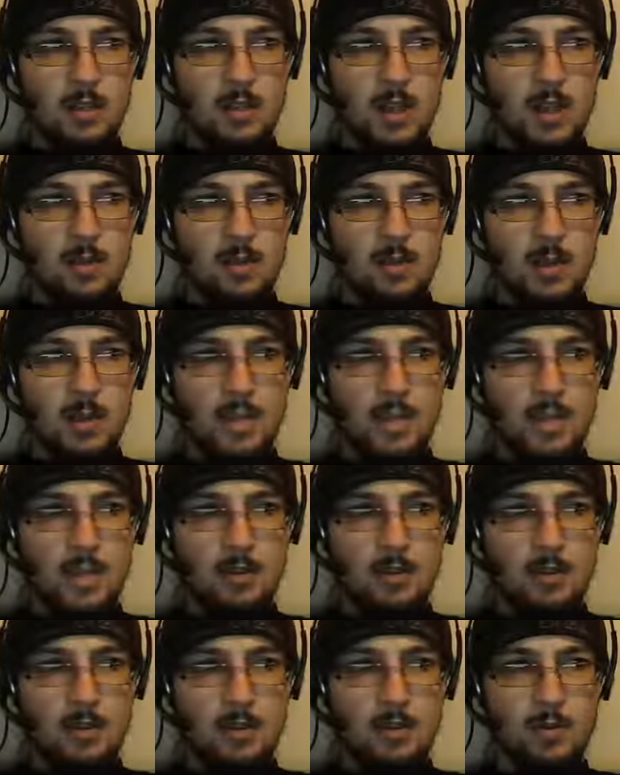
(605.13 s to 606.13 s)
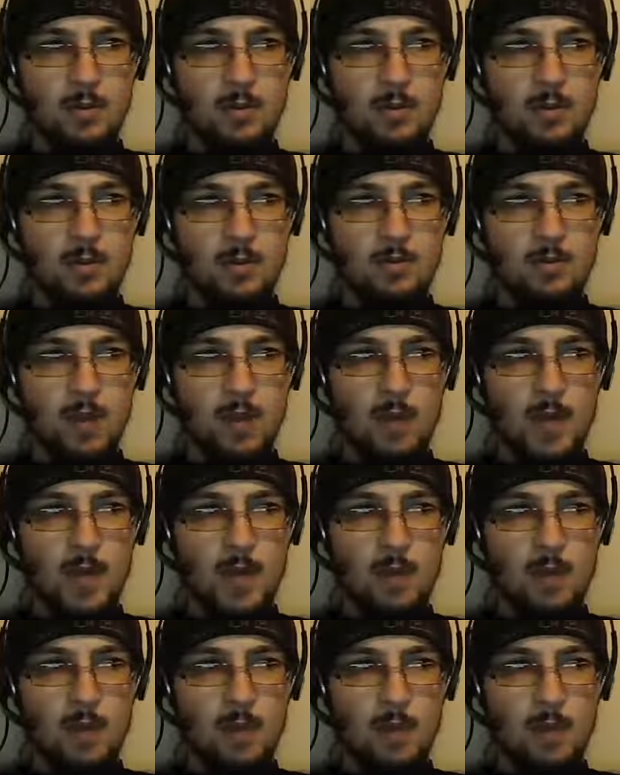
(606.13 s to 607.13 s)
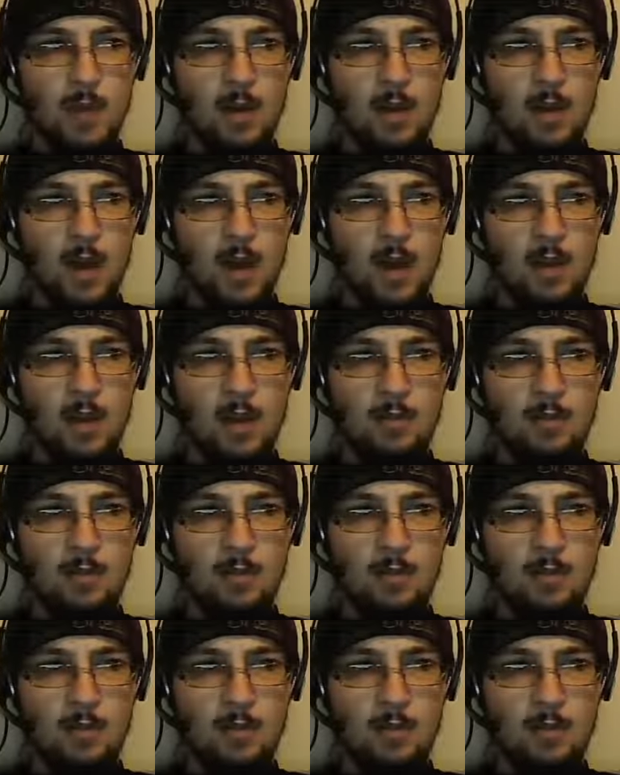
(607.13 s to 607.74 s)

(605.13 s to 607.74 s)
to him, history was just writing about